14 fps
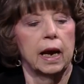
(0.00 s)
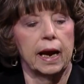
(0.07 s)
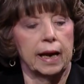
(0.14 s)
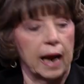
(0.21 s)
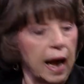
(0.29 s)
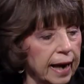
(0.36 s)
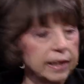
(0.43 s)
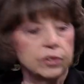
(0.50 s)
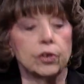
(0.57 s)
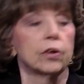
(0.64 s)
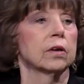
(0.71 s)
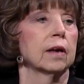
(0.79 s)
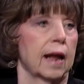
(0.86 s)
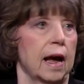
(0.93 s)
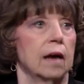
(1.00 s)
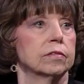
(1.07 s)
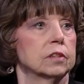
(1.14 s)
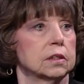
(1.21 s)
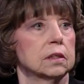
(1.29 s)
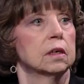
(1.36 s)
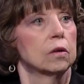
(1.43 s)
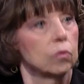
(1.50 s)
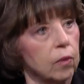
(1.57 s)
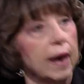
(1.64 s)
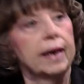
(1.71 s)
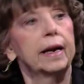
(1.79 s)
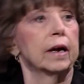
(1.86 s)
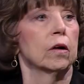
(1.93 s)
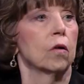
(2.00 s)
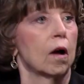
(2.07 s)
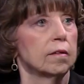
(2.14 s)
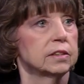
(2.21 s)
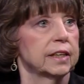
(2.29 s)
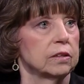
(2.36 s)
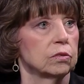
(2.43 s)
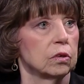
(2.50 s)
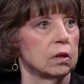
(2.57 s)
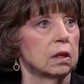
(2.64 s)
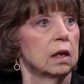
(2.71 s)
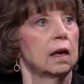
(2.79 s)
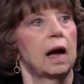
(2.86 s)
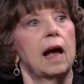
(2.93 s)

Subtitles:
and I turn left right here off Central,